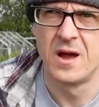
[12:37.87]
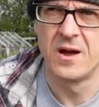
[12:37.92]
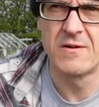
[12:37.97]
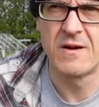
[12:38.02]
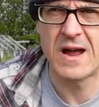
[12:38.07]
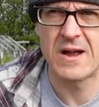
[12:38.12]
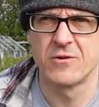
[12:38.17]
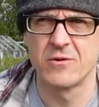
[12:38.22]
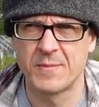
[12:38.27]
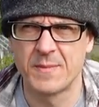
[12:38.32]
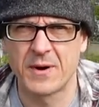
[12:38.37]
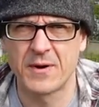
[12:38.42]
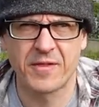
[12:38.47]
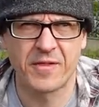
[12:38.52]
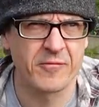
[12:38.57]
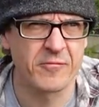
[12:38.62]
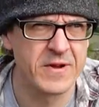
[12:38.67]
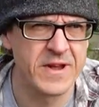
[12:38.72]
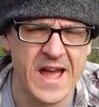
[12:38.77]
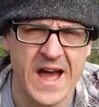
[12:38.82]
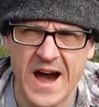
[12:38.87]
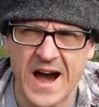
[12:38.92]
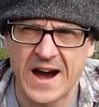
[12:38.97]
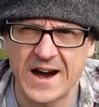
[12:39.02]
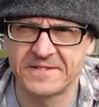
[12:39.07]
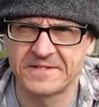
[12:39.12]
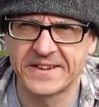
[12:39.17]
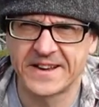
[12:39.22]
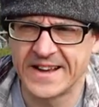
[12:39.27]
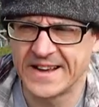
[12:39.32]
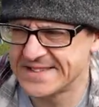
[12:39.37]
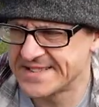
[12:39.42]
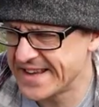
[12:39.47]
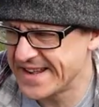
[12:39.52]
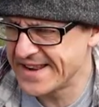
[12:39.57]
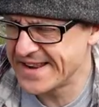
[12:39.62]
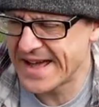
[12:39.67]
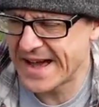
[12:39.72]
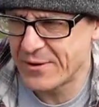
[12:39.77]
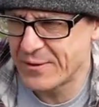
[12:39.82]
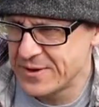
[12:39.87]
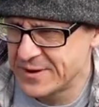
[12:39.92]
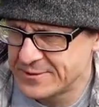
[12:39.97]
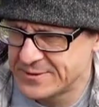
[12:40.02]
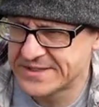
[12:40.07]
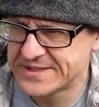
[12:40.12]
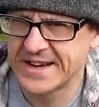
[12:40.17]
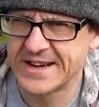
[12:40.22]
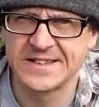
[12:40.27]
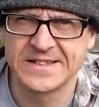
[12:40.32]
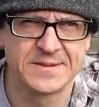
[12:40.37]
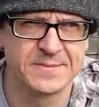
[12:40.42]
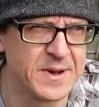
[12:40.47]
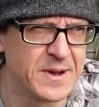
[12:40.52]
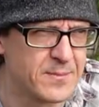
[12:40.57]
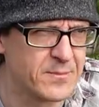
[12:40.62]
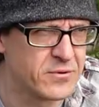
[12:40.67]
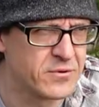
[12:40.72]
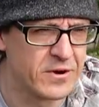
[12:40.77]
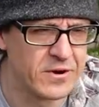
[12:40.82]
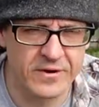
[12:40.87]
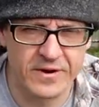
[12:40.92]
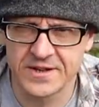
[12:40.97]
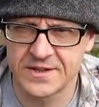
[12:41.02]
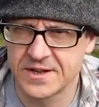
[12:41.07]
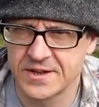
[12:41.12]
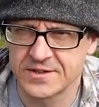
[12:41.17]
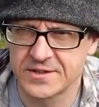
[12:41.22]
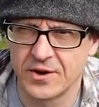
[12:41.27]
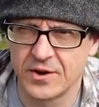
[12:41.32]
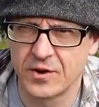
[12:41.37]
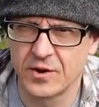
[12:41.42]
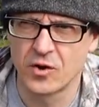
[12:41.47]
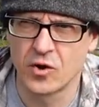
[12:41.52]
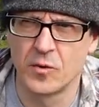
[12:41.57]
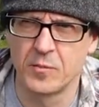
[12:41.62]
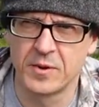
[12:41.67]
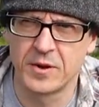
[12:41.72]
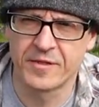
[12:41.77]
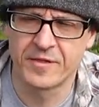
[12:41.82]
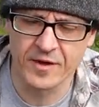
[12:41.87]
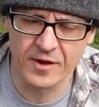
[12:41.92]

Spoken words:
Right, we're about 3 half days in now. I'm starting to make progress. So a couple of